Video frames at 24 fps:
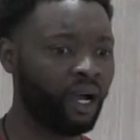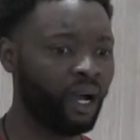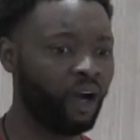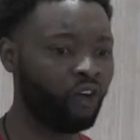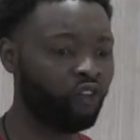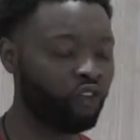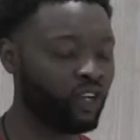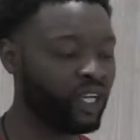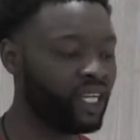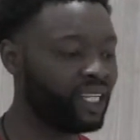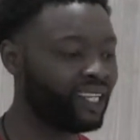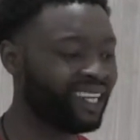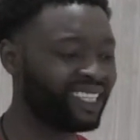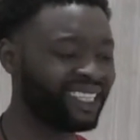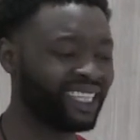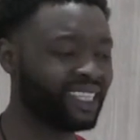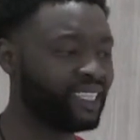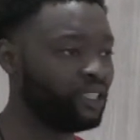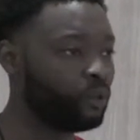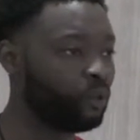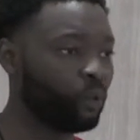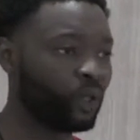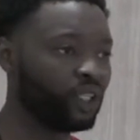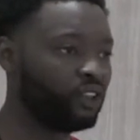I realised I
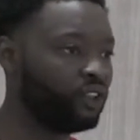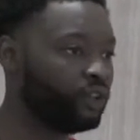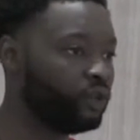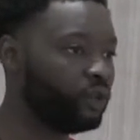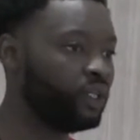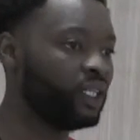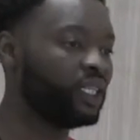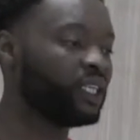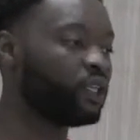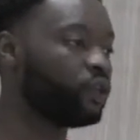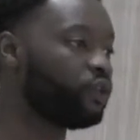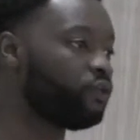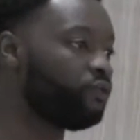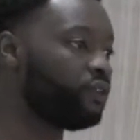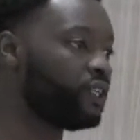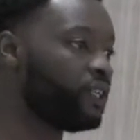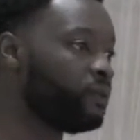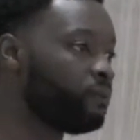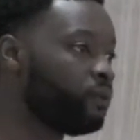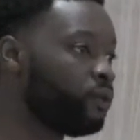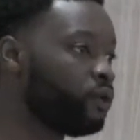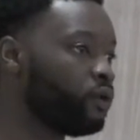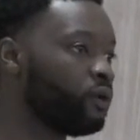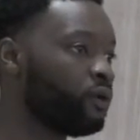didn't want to do this stuff
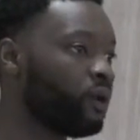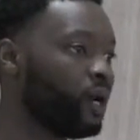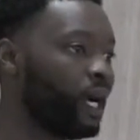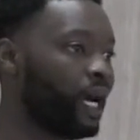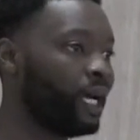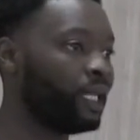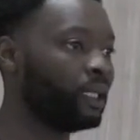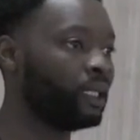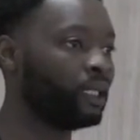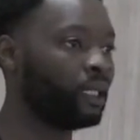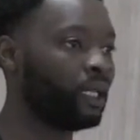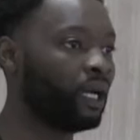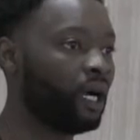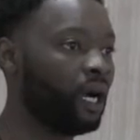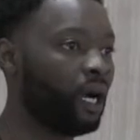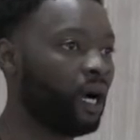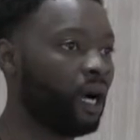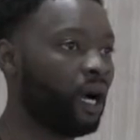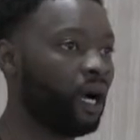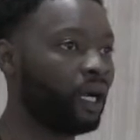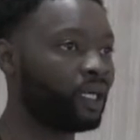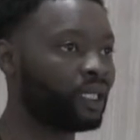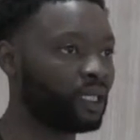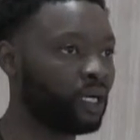anymore, and
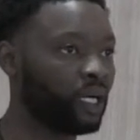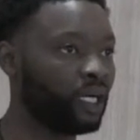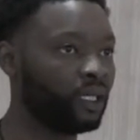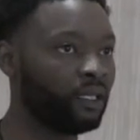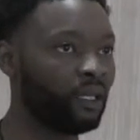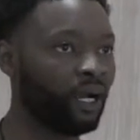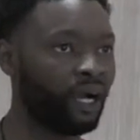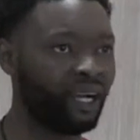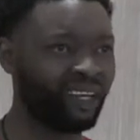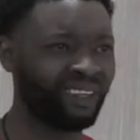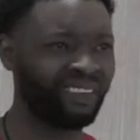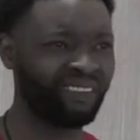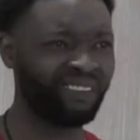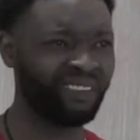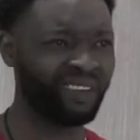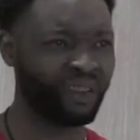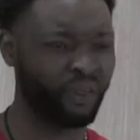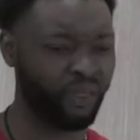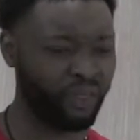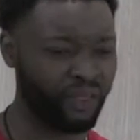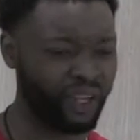I started,